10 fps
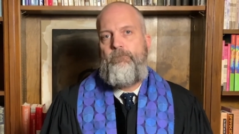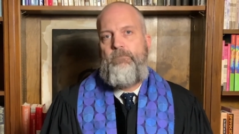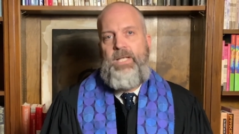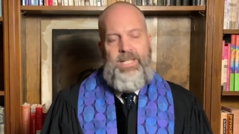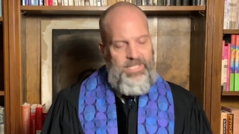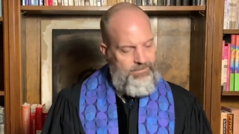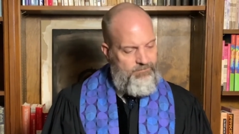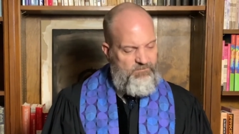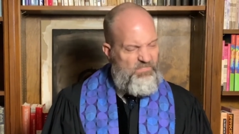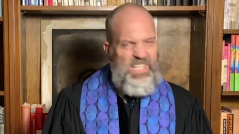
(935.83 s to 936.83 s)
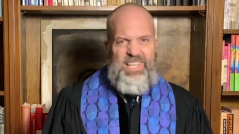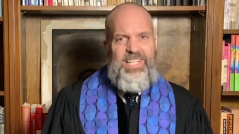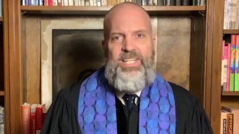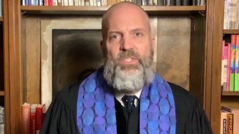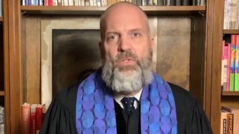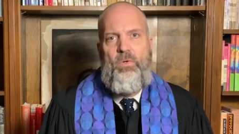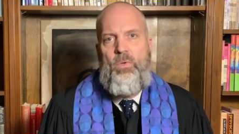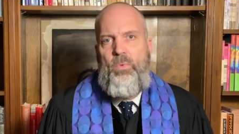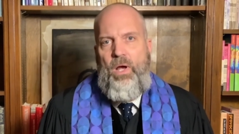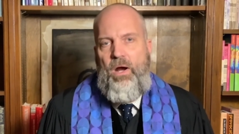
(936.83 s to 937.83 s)
any feeling in your
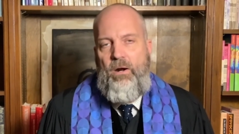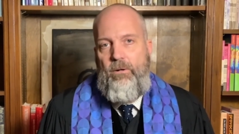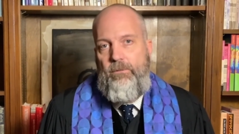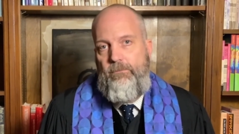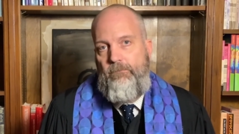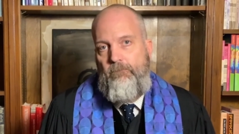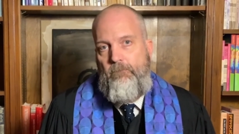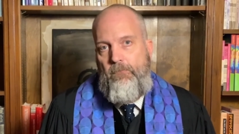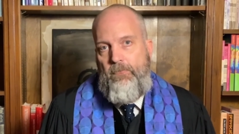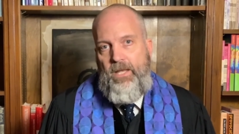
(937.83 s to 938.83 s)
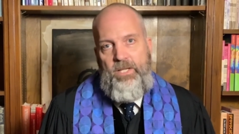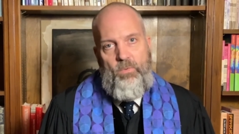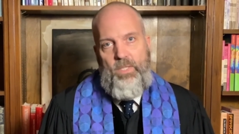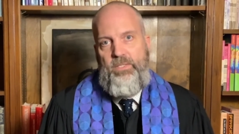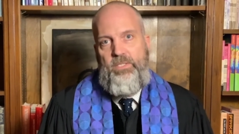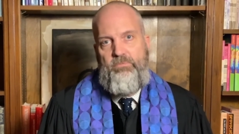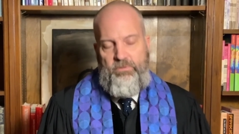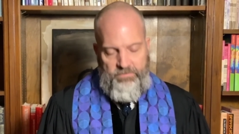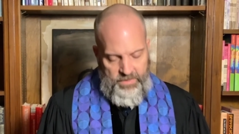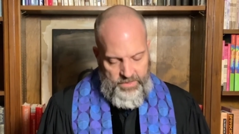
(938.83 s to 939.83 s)
own heart, any relative or
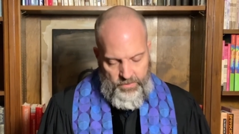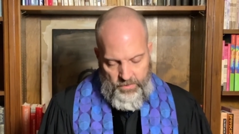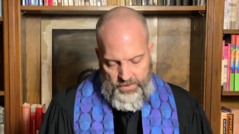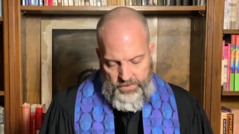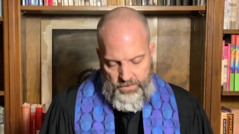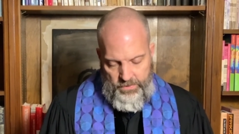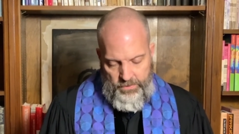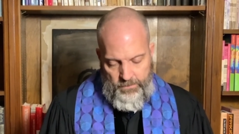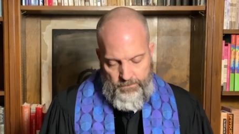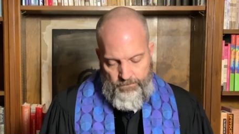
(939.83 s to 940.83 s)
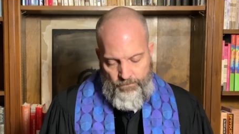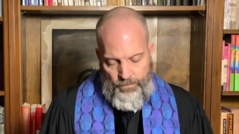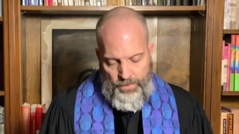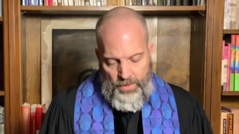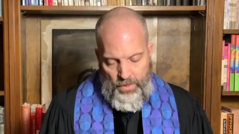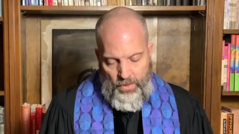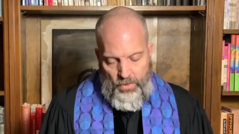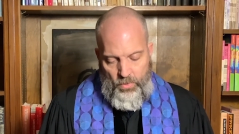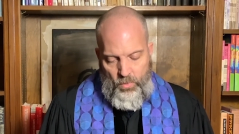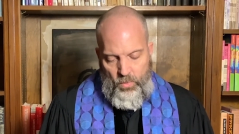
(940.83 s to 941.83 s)
friend that you listen to,
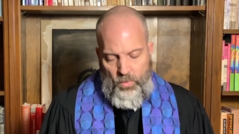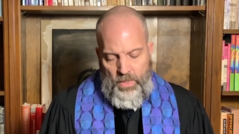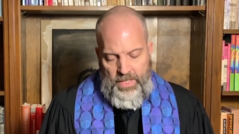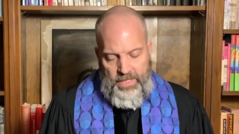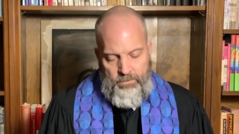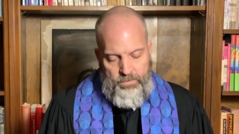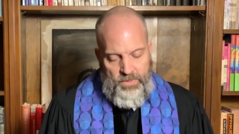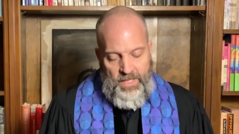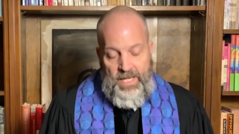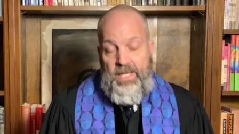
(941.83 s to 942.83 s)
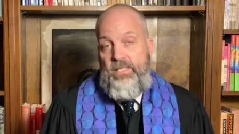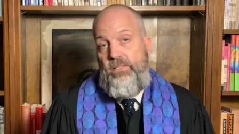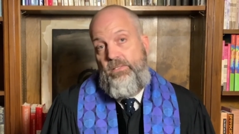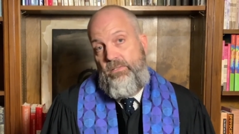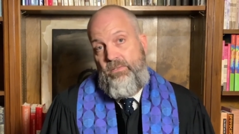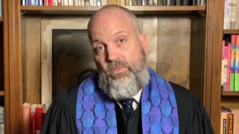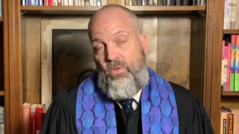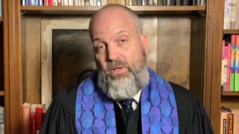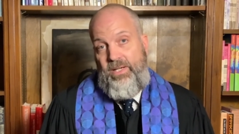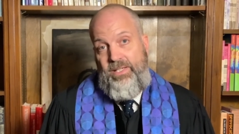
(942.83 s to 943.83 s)
who implies
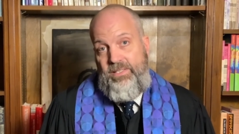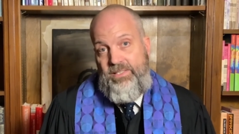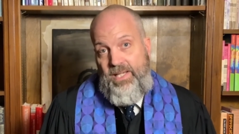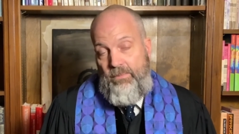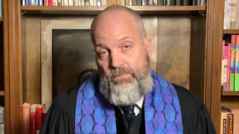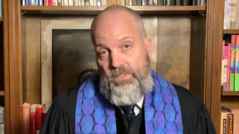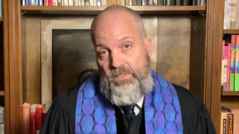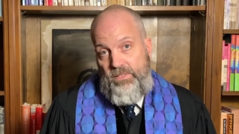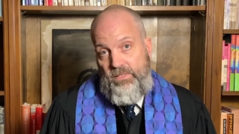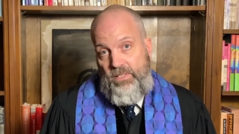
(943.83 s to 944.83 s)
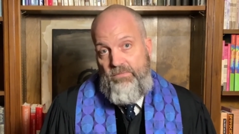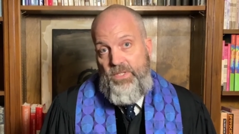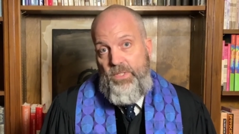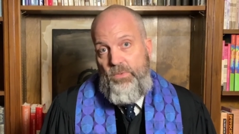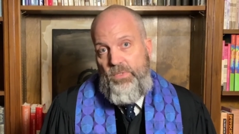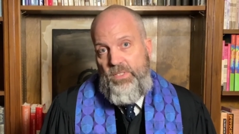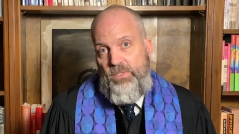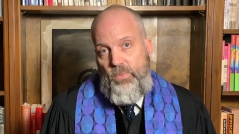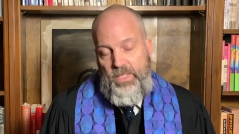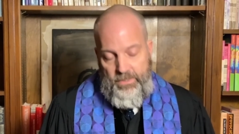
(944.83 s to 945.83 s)
or accepts, given the news
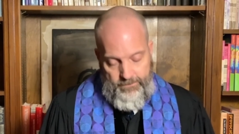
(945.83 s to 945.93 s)
this week,